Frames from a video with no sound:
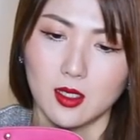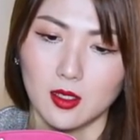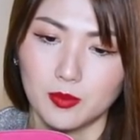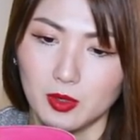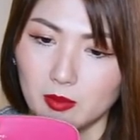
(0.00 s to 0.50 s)

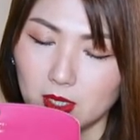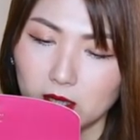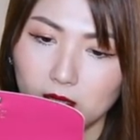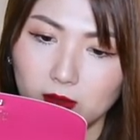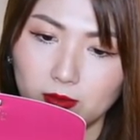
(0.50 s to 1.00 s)
I put my
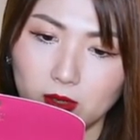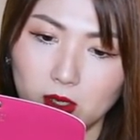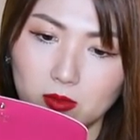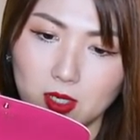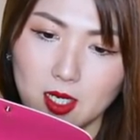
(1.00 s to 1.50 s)
key
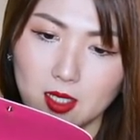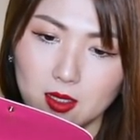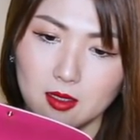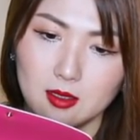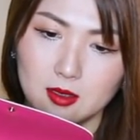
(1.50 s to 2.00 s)
fob right
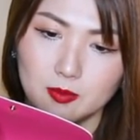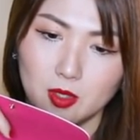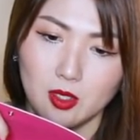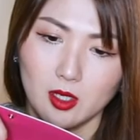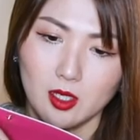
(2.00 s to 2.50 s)
this
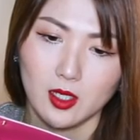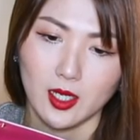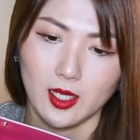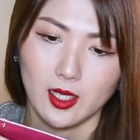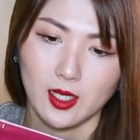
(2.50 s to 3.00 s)

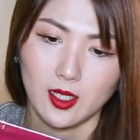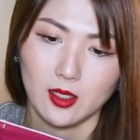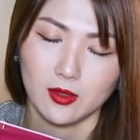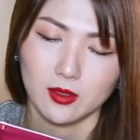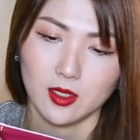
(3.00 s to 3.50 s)
part,
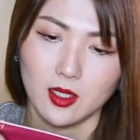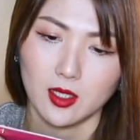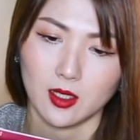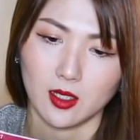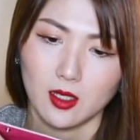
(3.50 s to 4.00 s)
and on
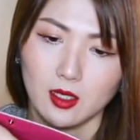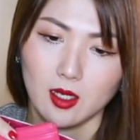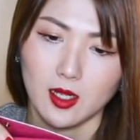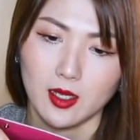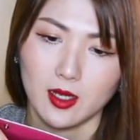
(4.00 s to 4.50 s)
here
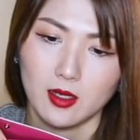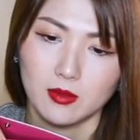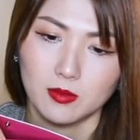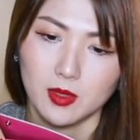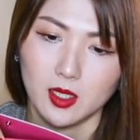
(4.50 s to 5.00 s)
I
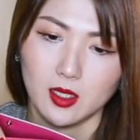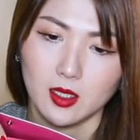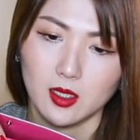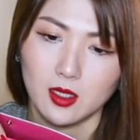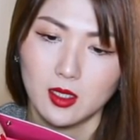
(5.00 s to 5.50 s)
have
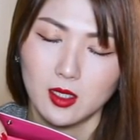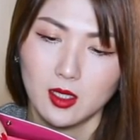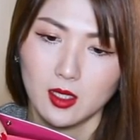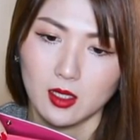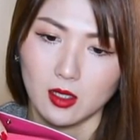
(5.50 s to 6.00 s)
my
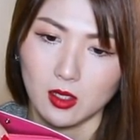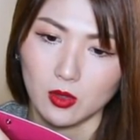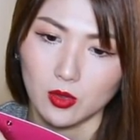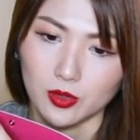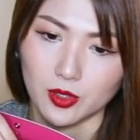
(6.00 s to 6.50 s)
card
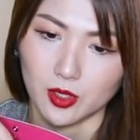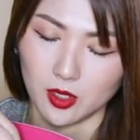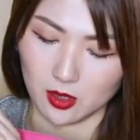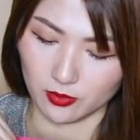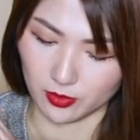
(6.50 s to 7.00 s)

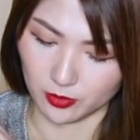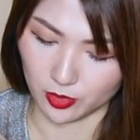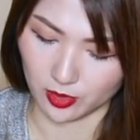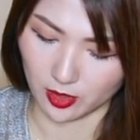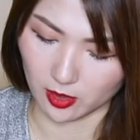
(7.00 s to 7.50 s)
holder from
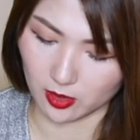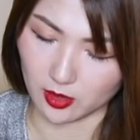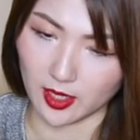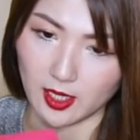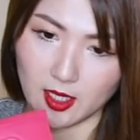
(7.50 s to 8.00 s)

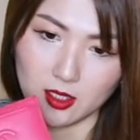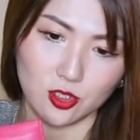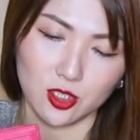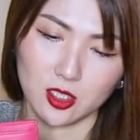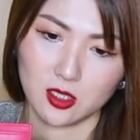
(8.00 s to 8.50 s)
Chanel, and it
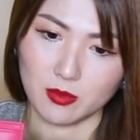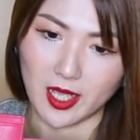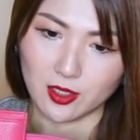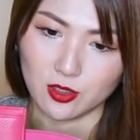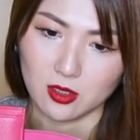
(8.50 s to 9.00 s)
just
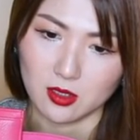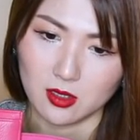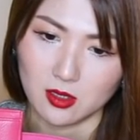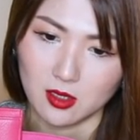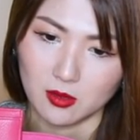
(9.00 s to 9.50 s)

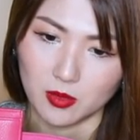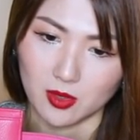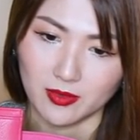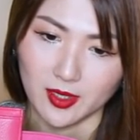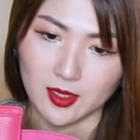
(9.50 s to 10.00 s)
matches
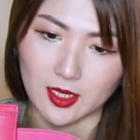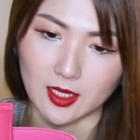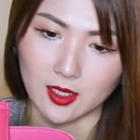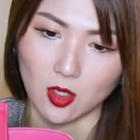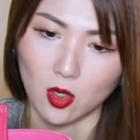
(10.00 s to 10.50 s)

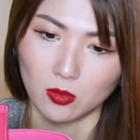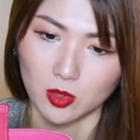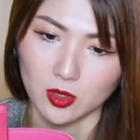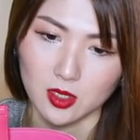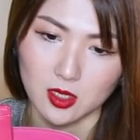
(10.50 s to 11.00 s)
perfectly,
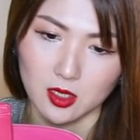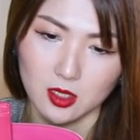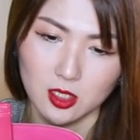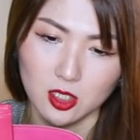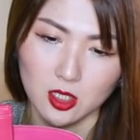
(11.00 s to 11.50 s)
almost.
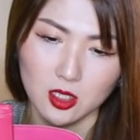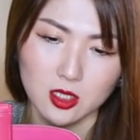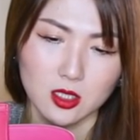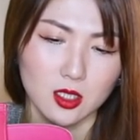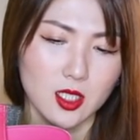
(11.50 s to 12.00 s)

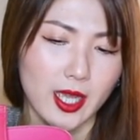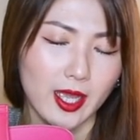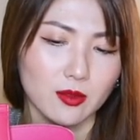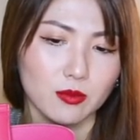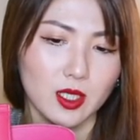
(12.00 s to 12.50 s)
Just a
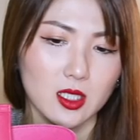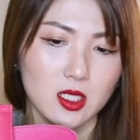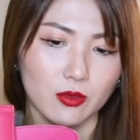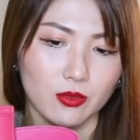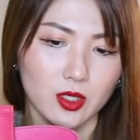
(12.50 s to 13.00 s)
tad bit
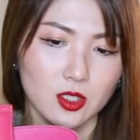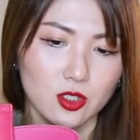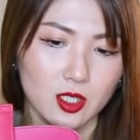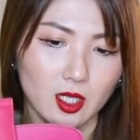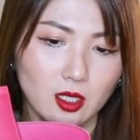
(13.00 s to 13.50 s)
different
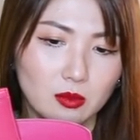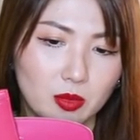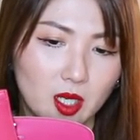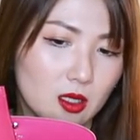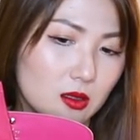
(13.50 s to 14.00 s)
shade,
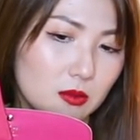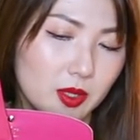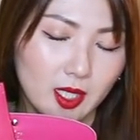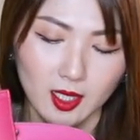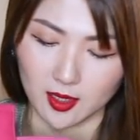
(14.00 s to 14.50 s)
but
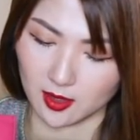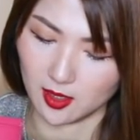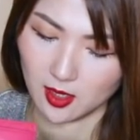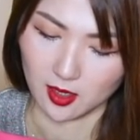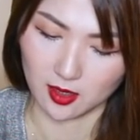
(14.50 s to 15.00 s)
pink,
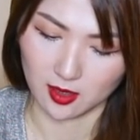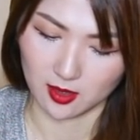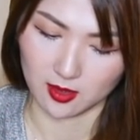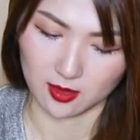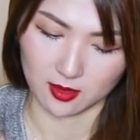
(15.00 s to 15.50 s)

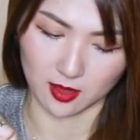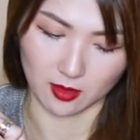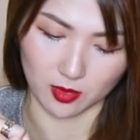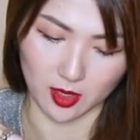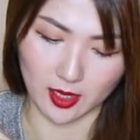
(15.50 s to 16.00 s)

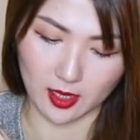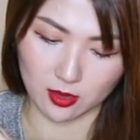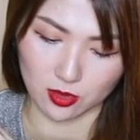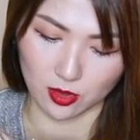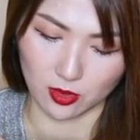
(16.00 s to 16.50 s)
same
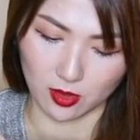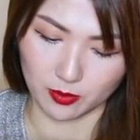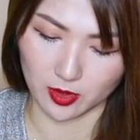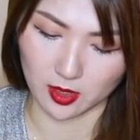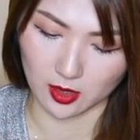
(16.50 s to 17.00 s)
thing. So I
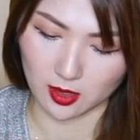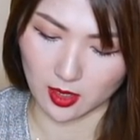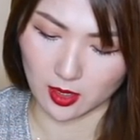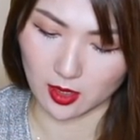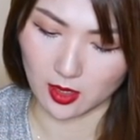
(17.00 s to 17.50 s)
put that
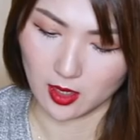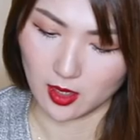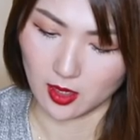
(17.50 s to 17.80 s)
there.